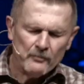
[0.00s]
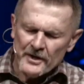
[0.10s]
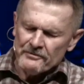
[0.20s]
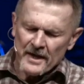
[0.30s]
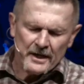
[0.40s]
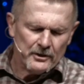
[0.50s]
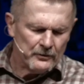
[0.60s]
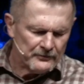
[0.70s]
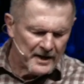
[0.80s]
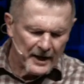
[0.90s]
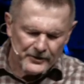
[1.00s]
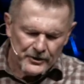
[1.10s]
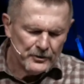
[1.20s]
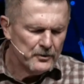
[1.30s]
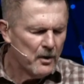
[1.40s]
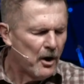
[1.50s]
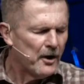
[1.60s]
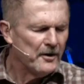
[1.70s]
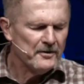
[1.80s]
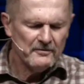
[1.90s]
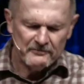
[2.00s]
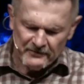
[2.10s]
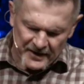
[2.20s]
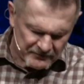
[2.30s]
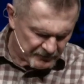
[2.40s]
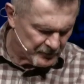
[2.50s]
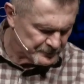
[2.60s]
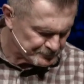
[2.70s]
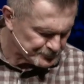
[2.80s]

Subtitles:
We thank you that you are faithful.